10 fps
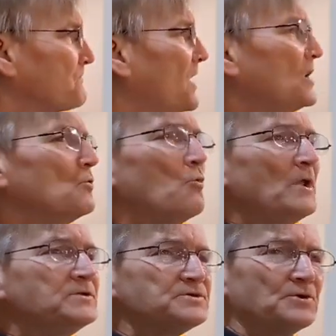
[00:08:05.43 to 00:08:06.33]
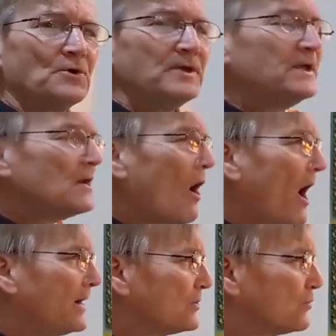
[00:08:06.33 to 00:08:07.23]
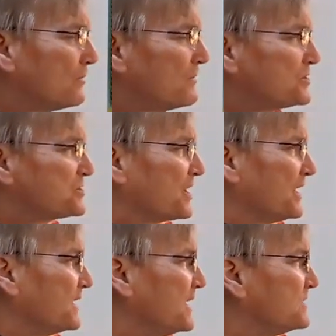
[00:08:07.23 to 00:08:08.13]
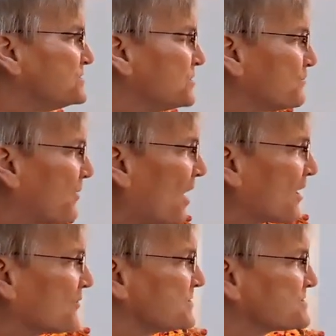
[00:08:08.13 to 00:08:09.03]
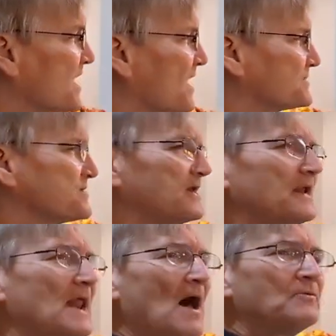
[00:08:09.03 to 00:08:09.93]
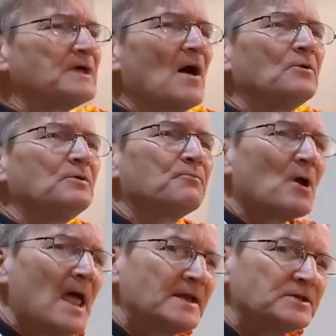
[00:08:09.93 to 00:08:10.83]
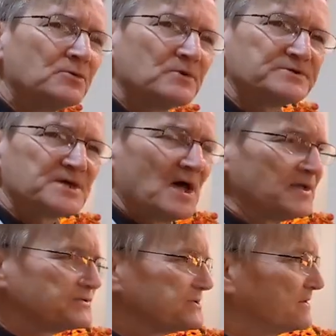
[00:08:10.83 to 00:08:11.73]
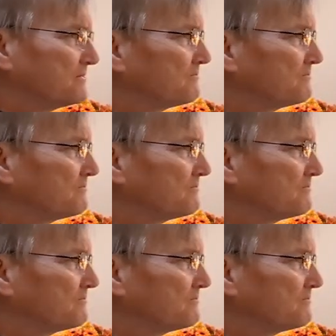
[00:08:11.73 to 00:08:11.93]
In Winter, in Ironwood, Michigan, in Deer Park, Wisconsin, and now down in Brandon, Wisconsin.